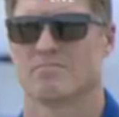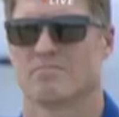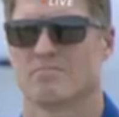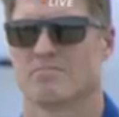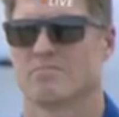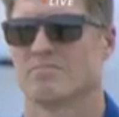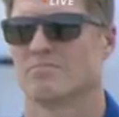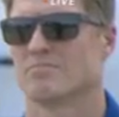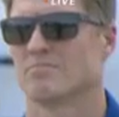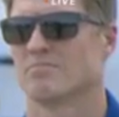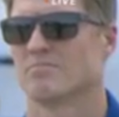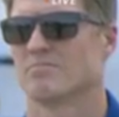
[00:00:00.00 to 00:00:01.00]

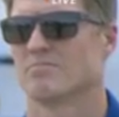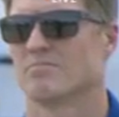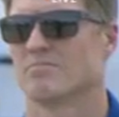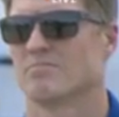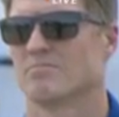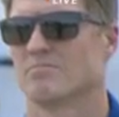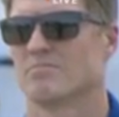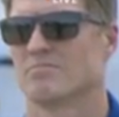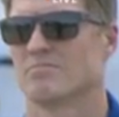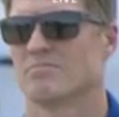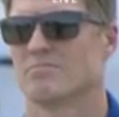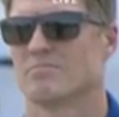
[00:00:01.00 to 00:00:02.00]

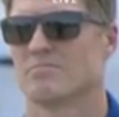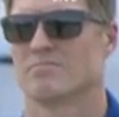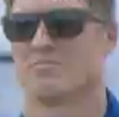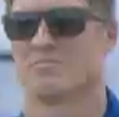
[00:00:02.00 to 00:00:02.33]
(silent)